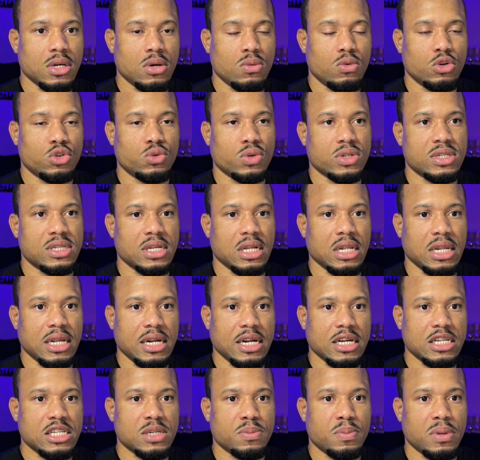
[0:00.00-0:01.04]
which was the
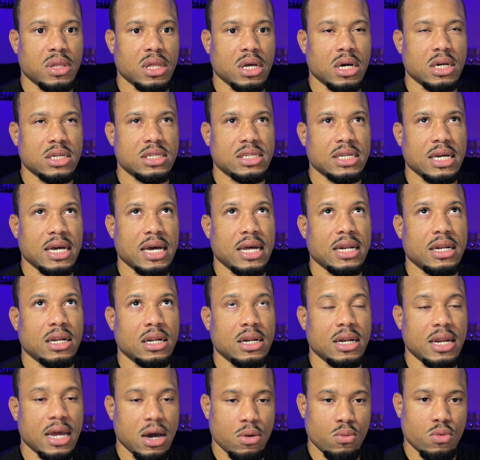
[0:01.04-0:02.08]
Linux Plus and the
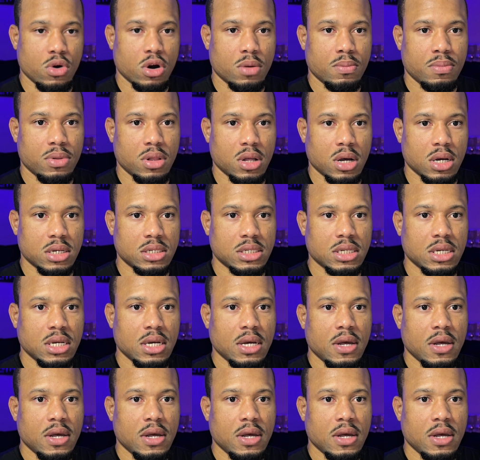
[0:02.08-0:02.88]
Network Plus.